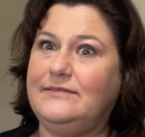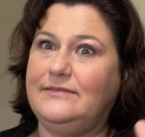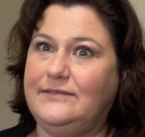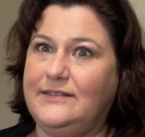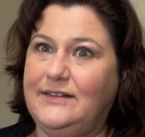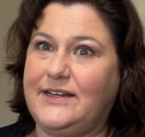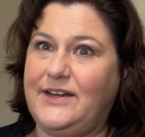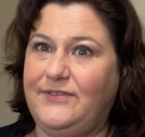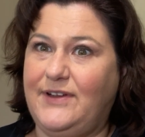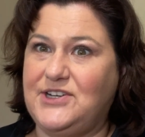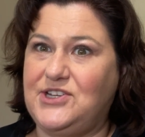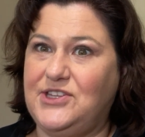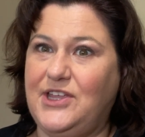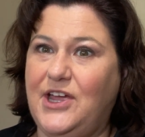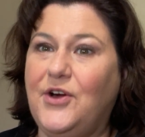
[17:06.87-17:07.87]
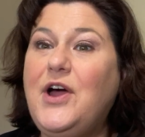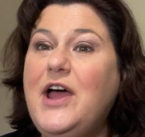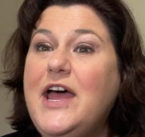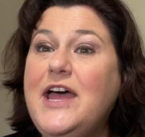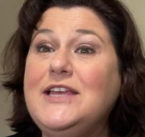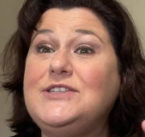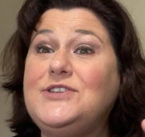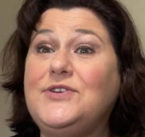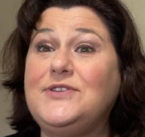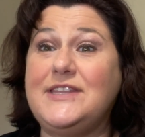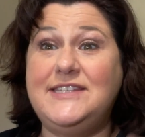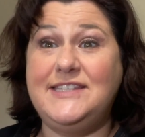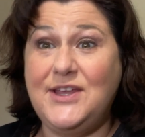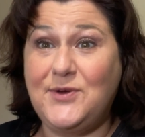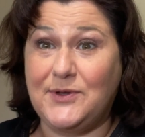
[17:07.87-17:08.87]
little confession though. So the
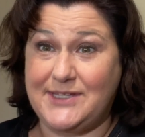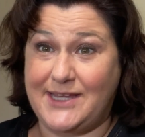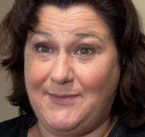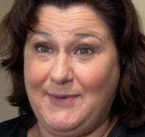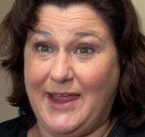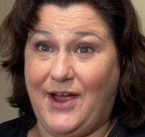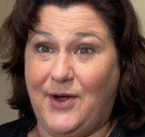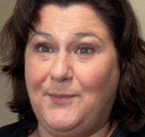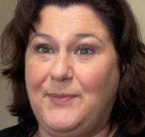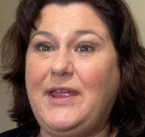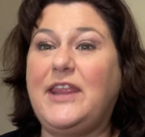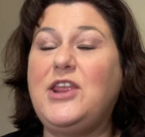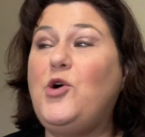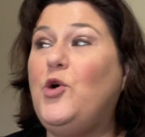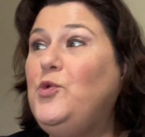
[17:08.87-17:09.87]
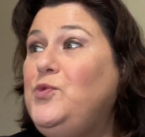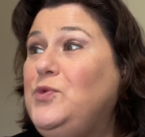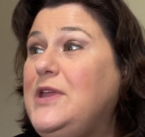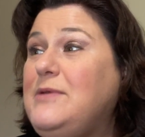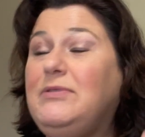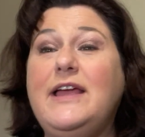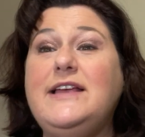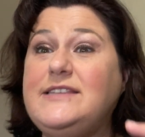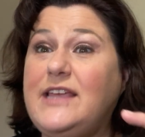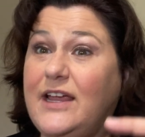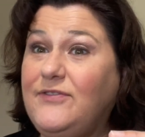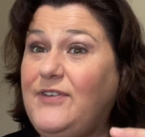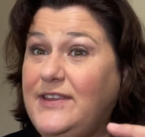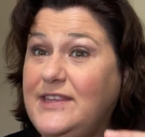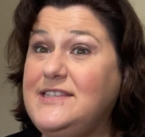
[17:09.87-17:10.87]
sequel's coming out, but the only place I
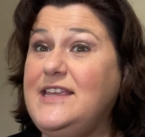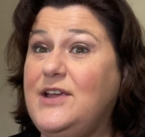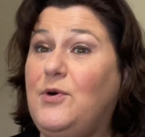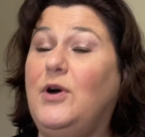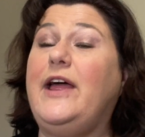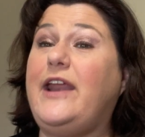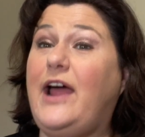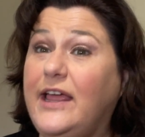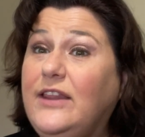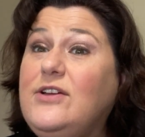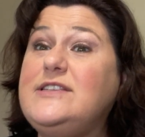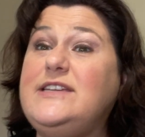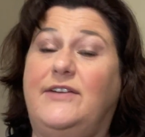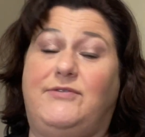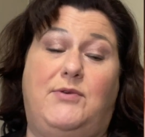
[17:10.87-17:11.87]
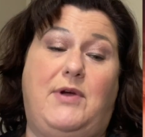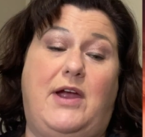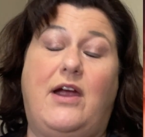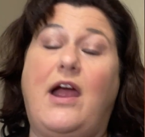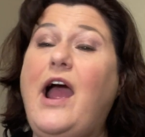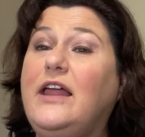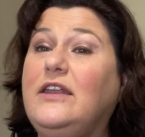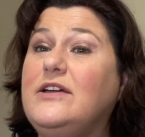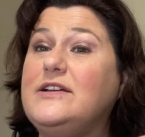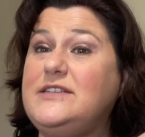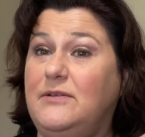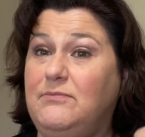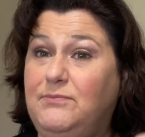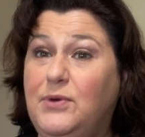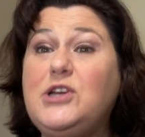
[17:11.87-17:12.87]
could find the sequel, and I looked everywhere. I looked
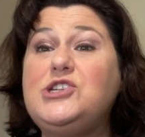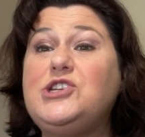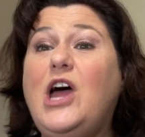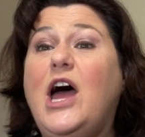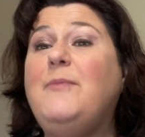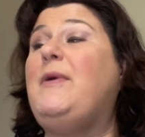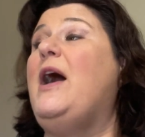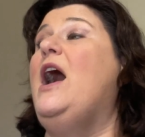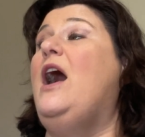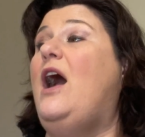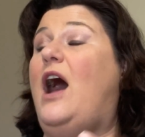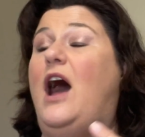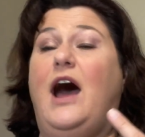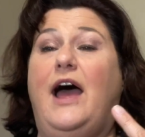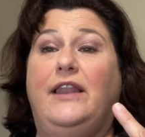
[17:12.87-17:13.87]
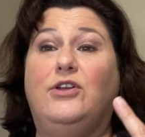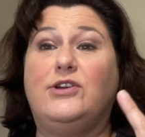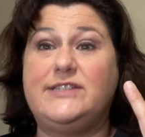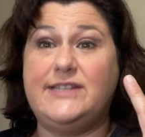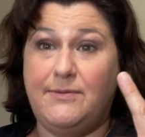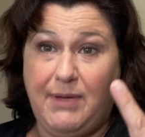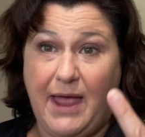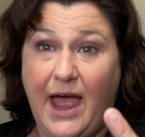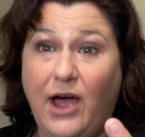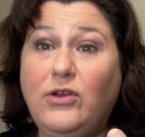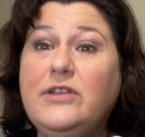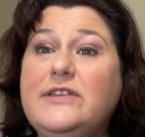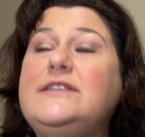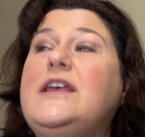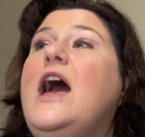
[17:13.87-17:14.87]
on Bookshop, I looked at
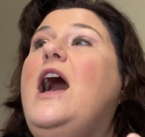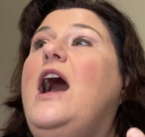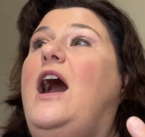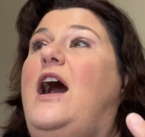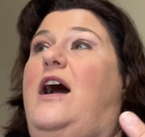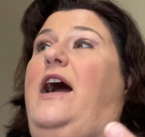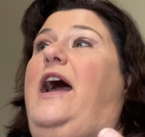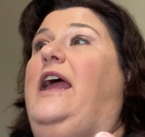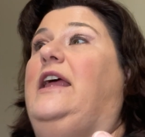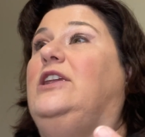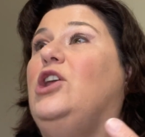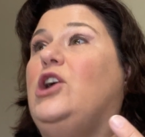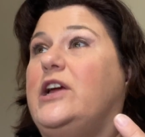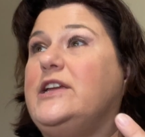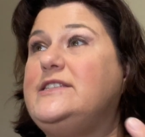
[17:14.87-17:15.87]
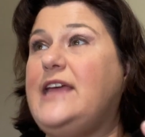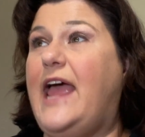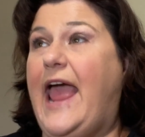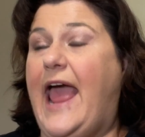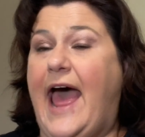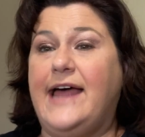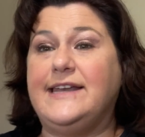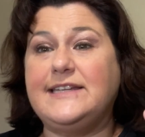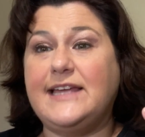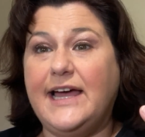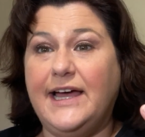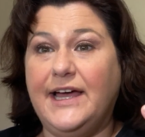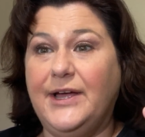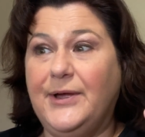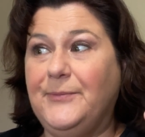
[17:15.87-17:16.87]
Powell's, I looked at
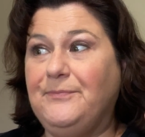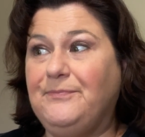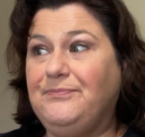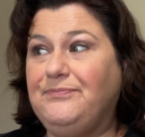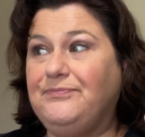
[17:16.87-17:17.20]
um,